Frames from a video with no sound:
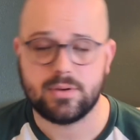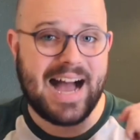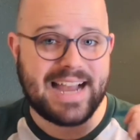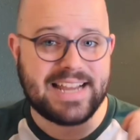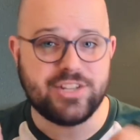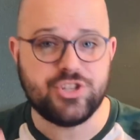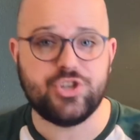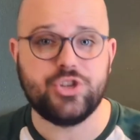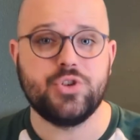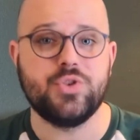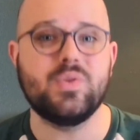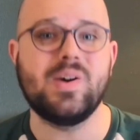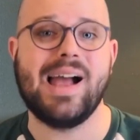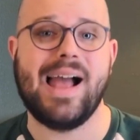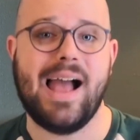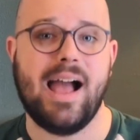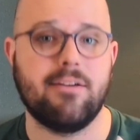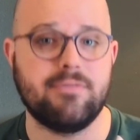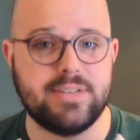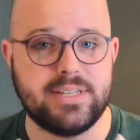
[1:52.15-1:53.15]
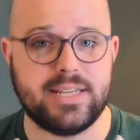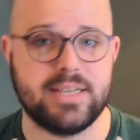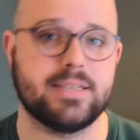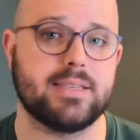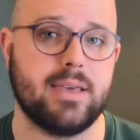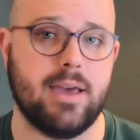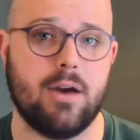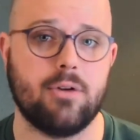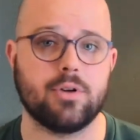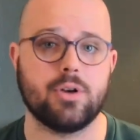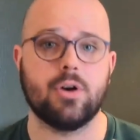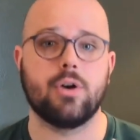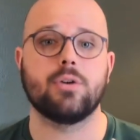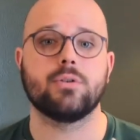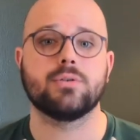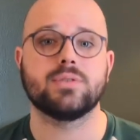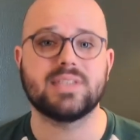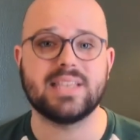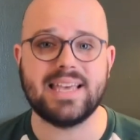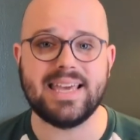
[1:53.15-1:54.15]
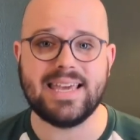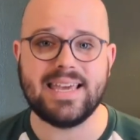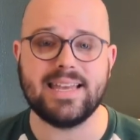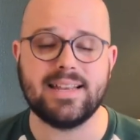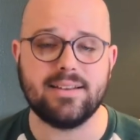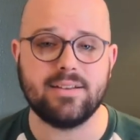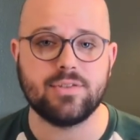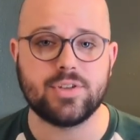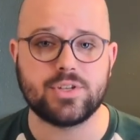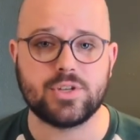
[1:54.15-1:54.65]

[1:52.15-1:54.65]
I do have discount codes in the